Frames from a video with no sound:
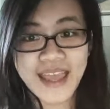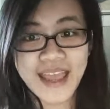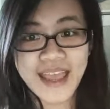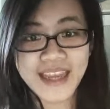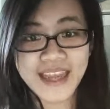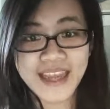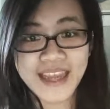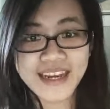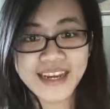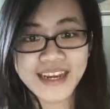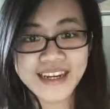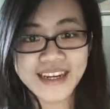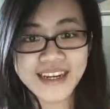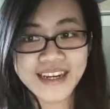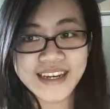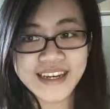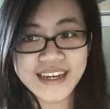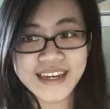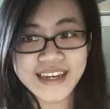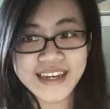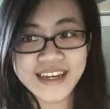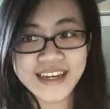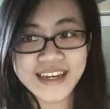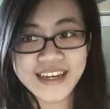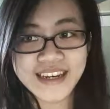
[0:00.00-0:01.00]
and
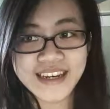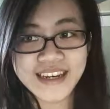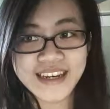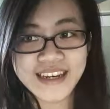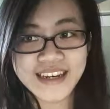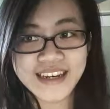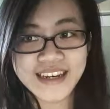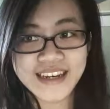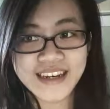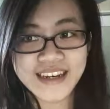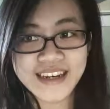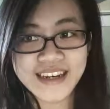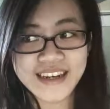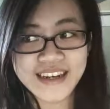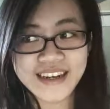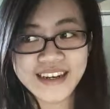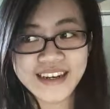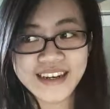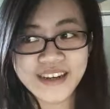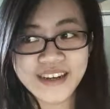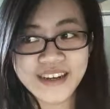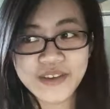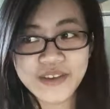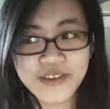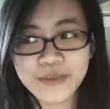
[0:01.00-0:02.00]

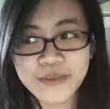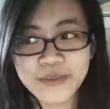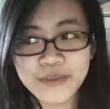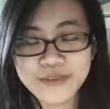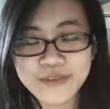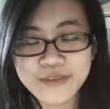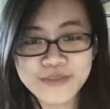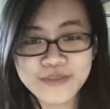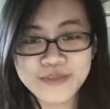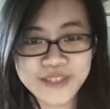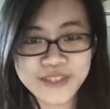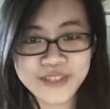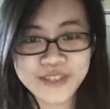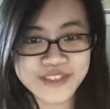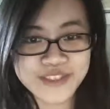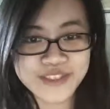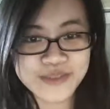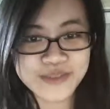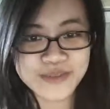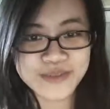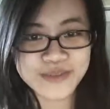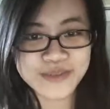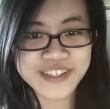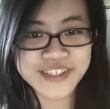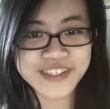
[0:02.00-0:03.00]
okay, most
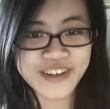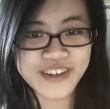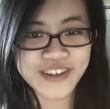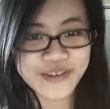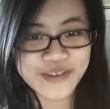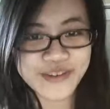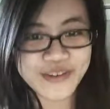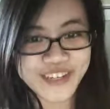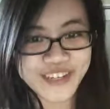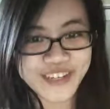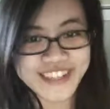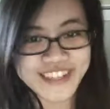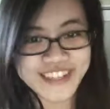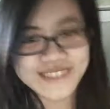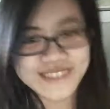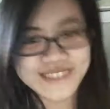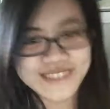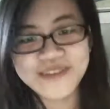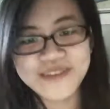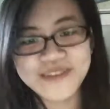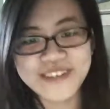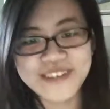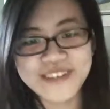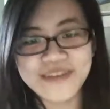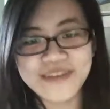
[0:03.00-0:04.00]
mothers would be terrified at this
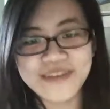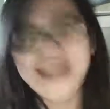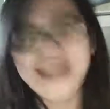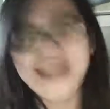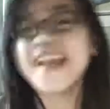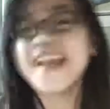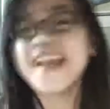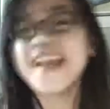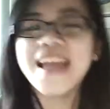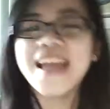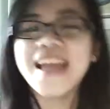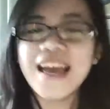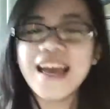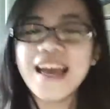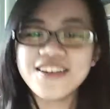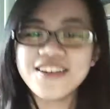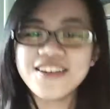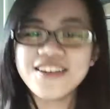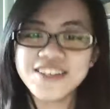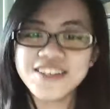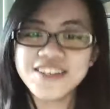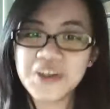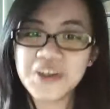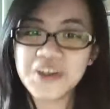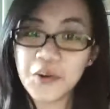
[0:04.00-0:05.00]
point, but I
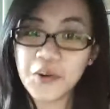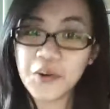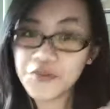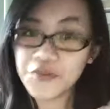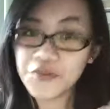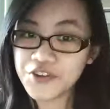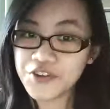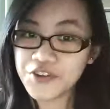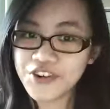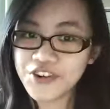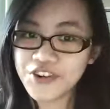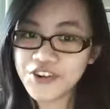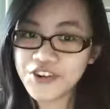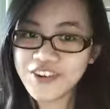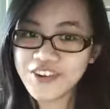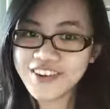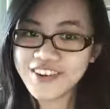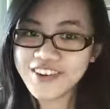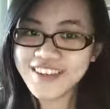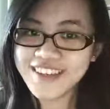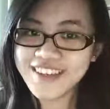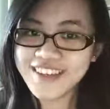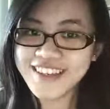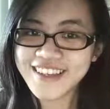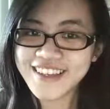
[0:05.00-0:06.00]
held it over
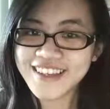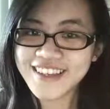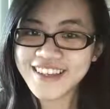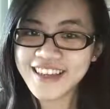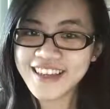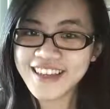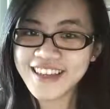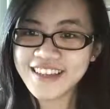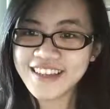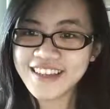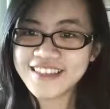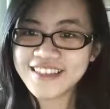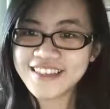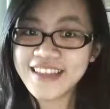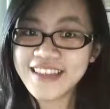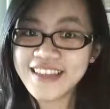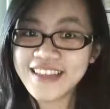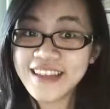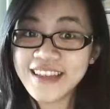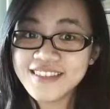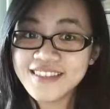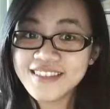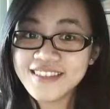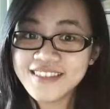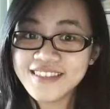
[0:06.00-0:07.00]
her. Like, I
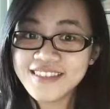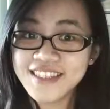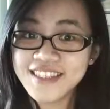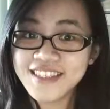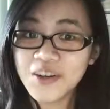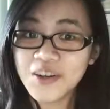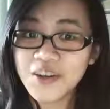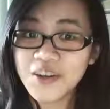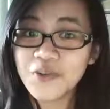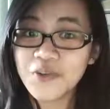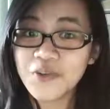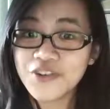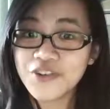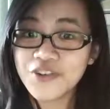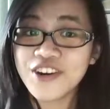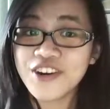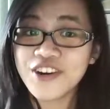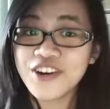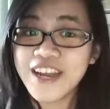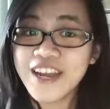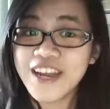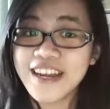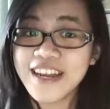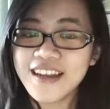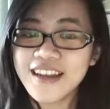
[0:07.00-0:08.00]
dangled it over
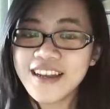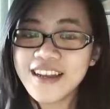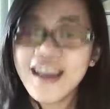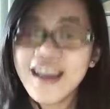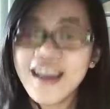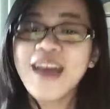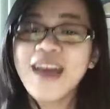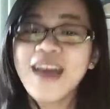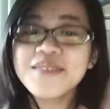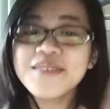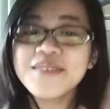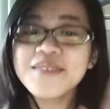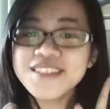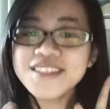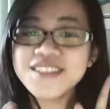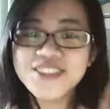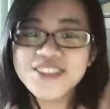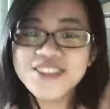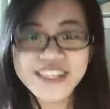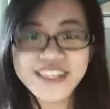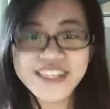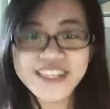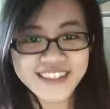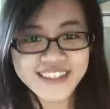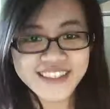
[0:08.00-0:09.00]
her head. I wasn't
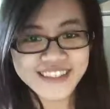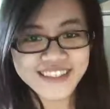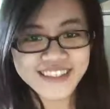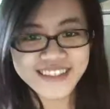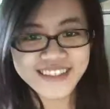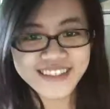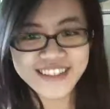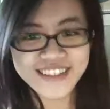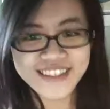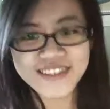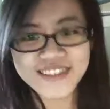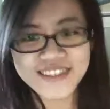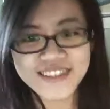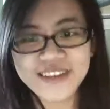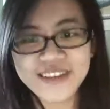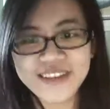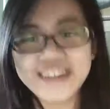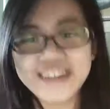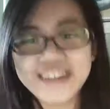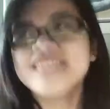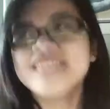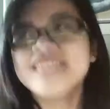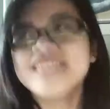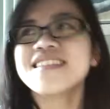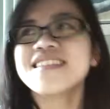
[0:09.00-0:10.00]
trying to,
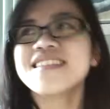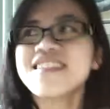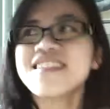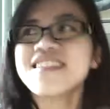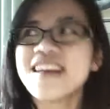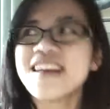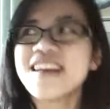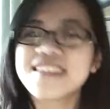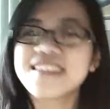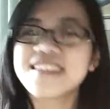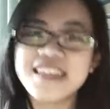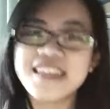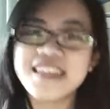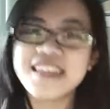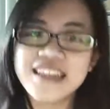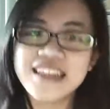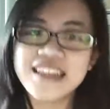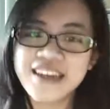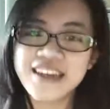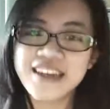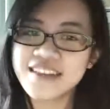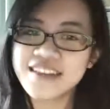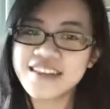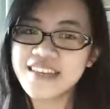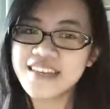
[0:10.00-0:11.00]
I didn't, as a kid,
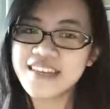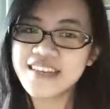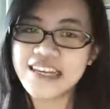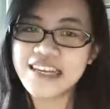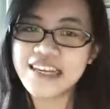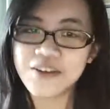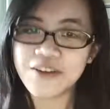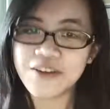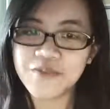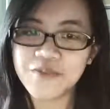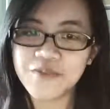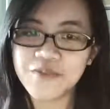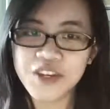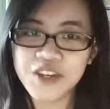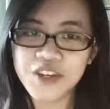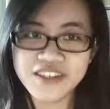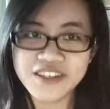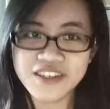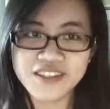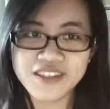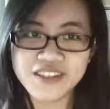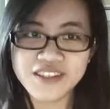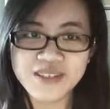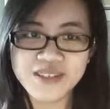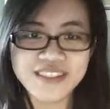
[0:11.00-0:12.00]
I didn't think of the
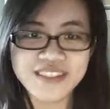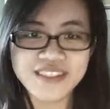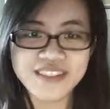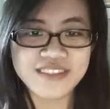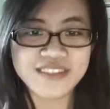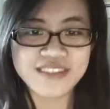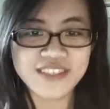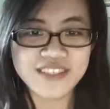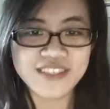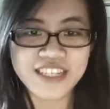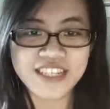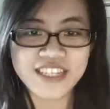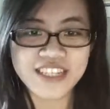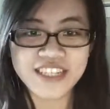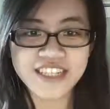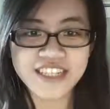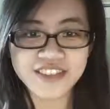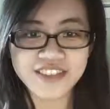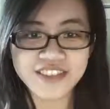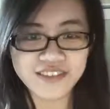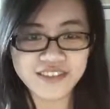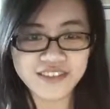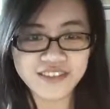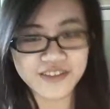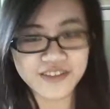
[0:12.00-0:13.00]
consequences or the
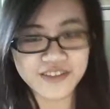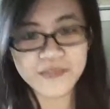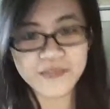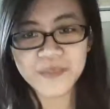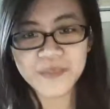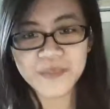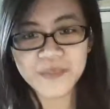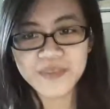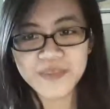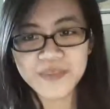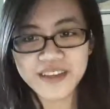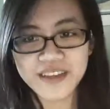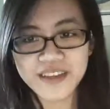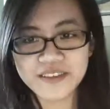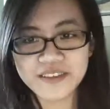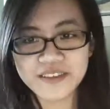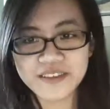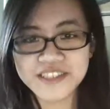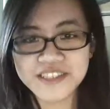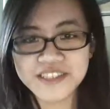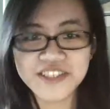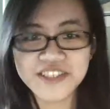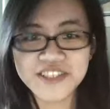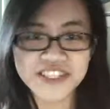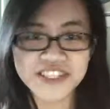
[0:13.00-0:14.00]
dangers of it. I
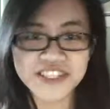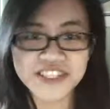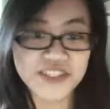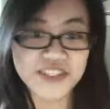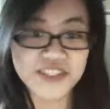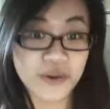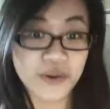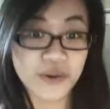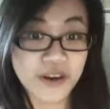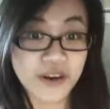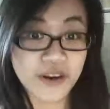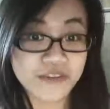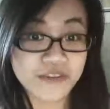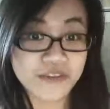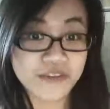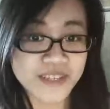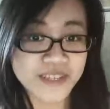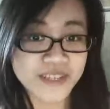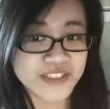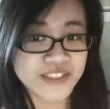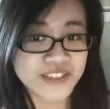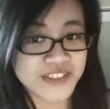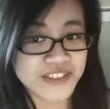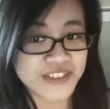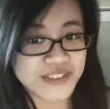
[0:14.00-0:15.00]
was just trying to show off
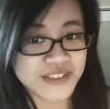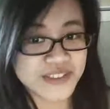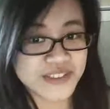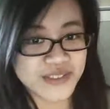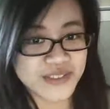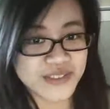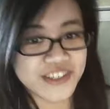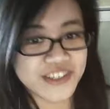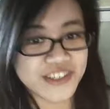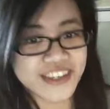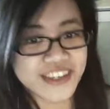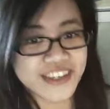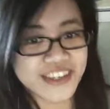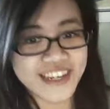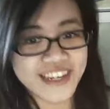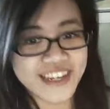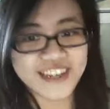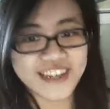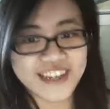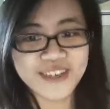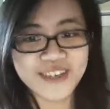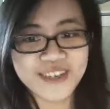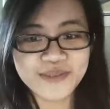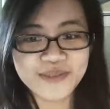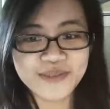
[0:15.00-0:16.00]
my turtle to her, and I
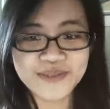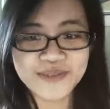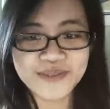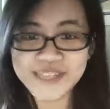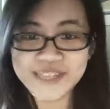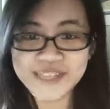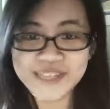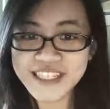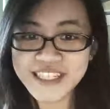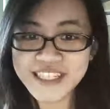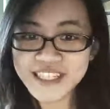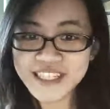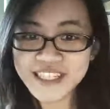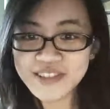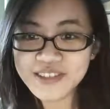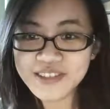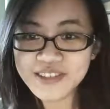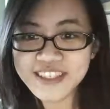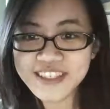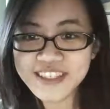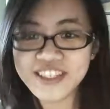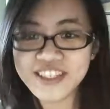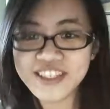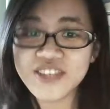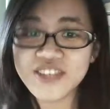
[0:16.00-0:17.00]
thought it would be really cute
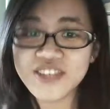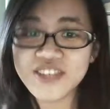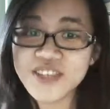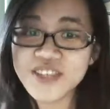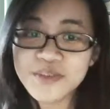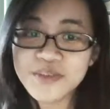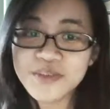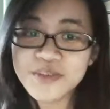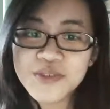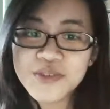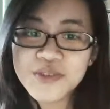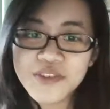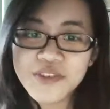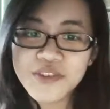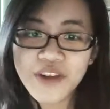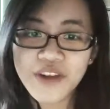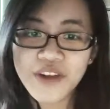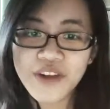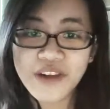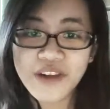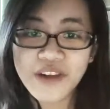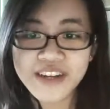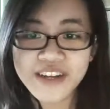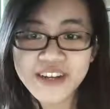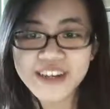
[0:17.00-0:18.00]
because she couldn't move
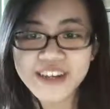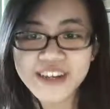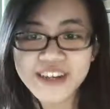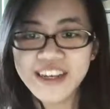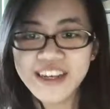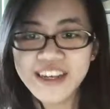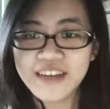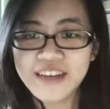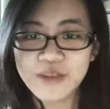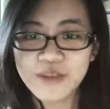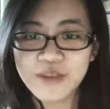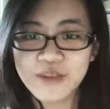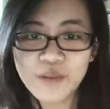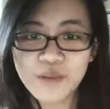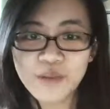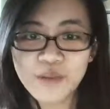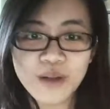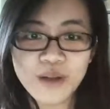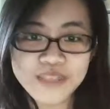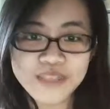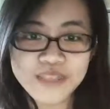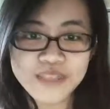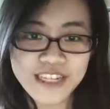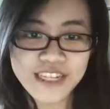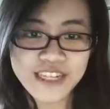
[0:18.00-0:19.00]
around, and my
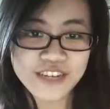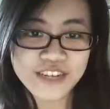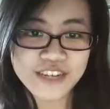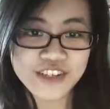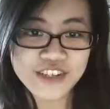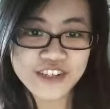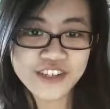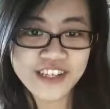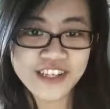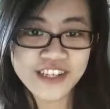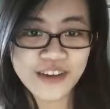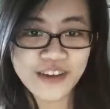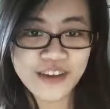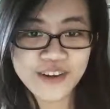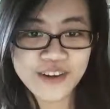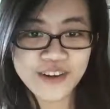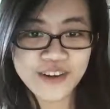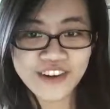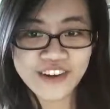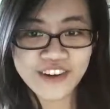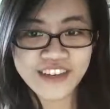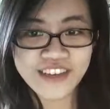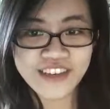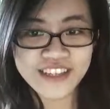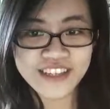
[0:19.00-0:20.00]
mom said I couldn't carry
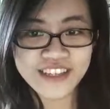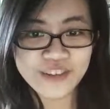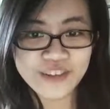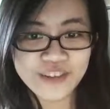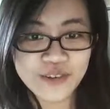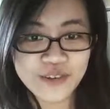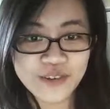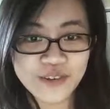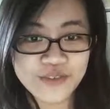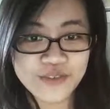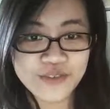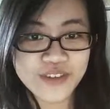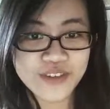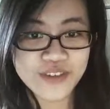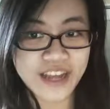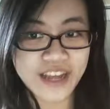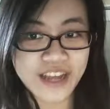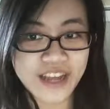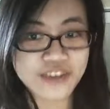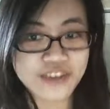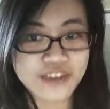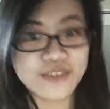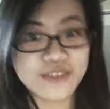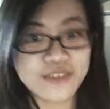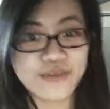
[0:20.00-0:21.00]
her yet, so if I
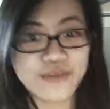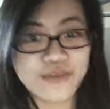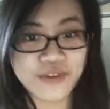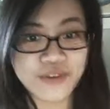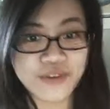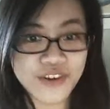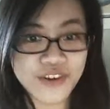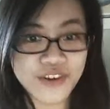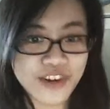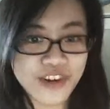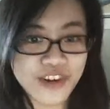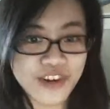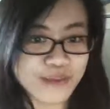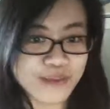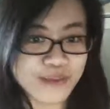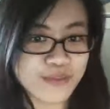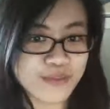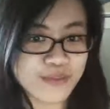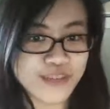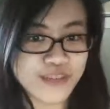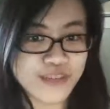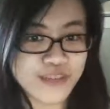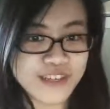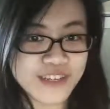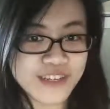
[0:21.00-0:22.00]
couldn't move her, I
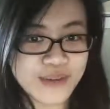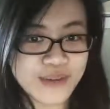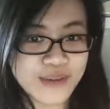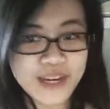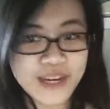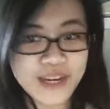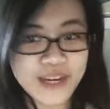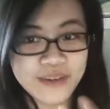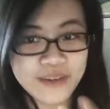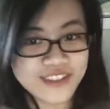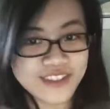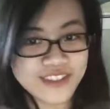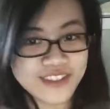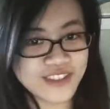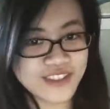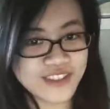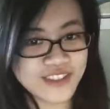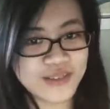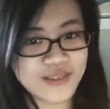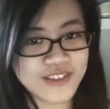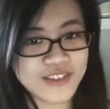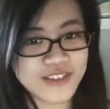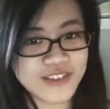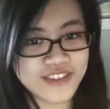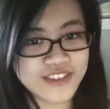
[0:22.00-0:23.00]
would bring what I wanted to
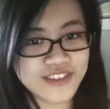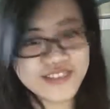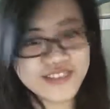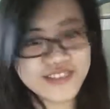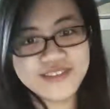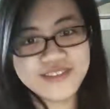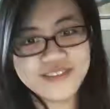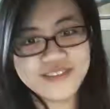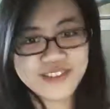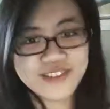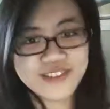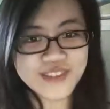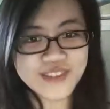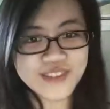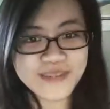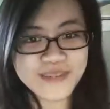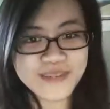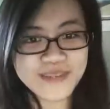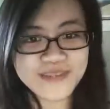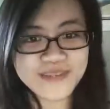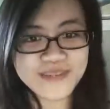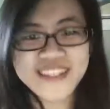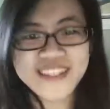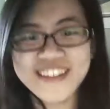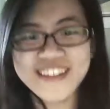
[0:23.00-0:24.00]
show her to the
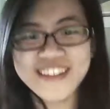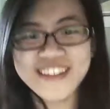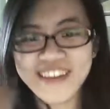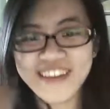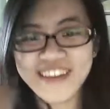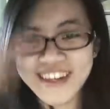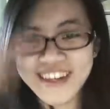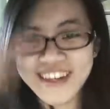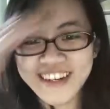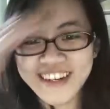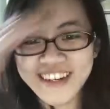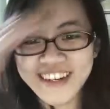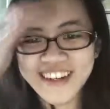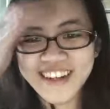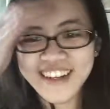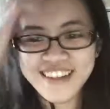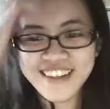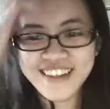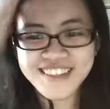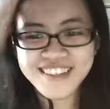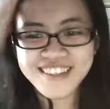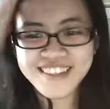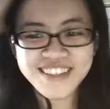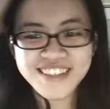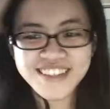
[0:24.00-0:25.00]
crib, right?
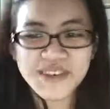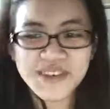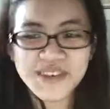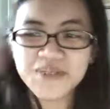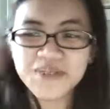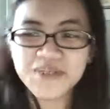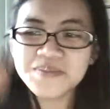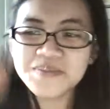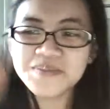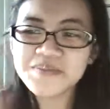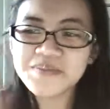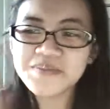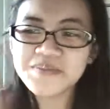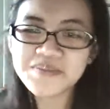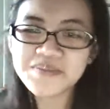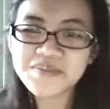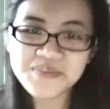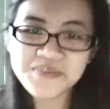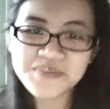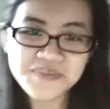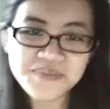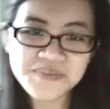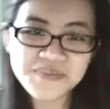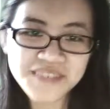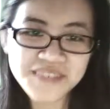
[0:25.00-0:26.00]
So,
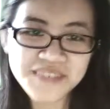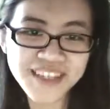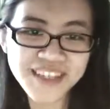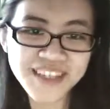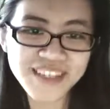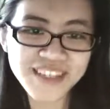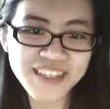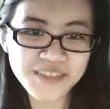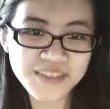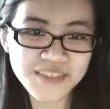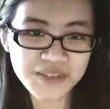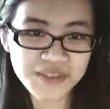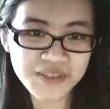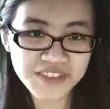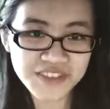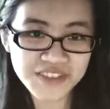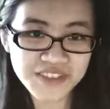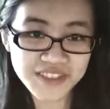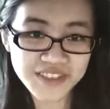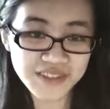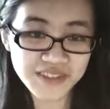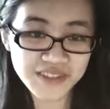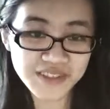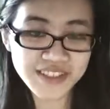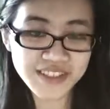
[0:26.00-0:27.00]
yeah, that's one of the
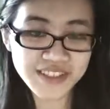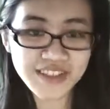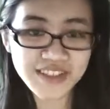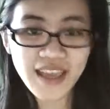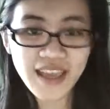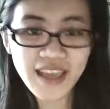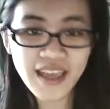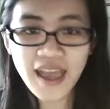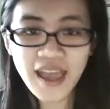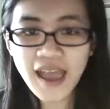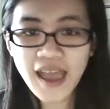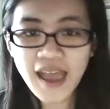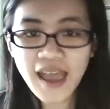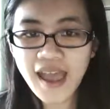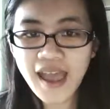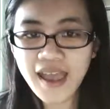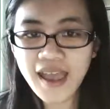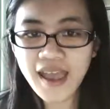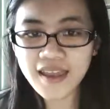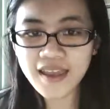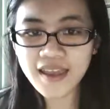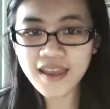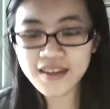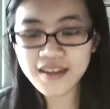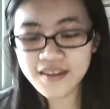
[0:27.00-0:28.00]
stories.
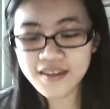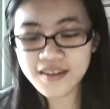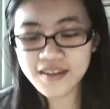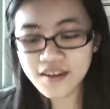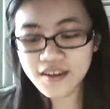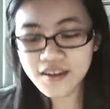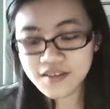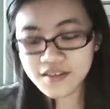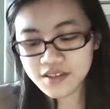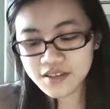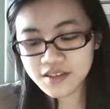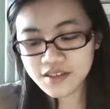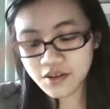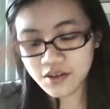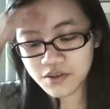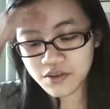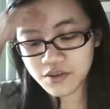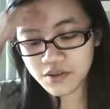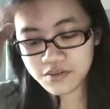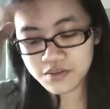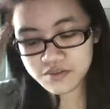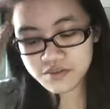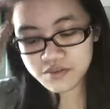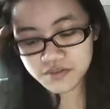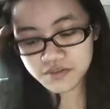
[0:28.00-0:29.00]
And
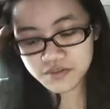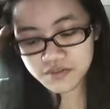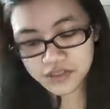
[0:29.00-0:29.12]
also,